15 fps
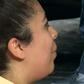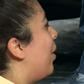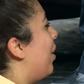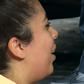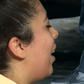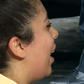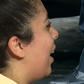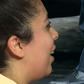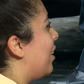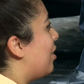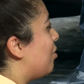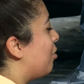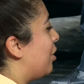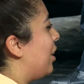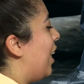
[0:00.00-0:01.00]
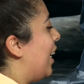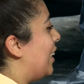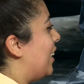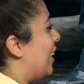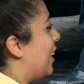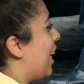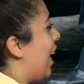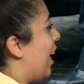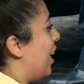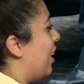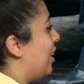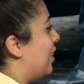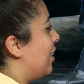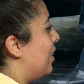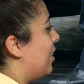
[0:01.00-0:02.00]
But realizing that
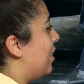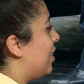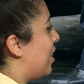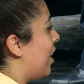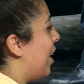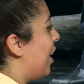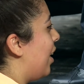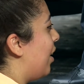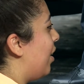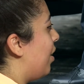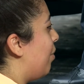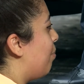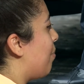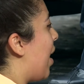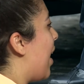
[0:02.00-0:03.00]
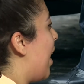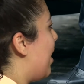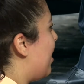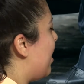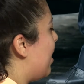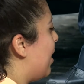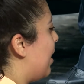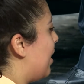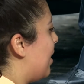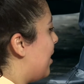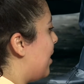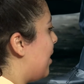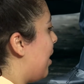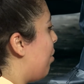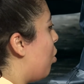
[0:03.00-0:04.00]
my idea
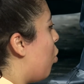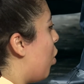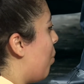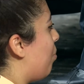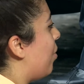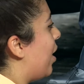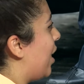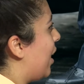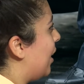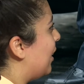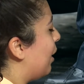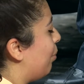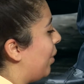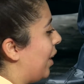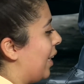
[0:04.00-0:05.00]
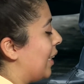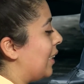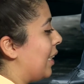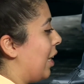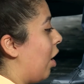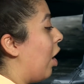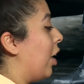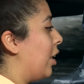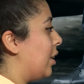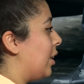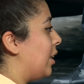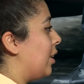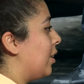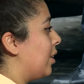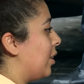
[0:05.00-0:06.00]
is incorporating something that's in the arts.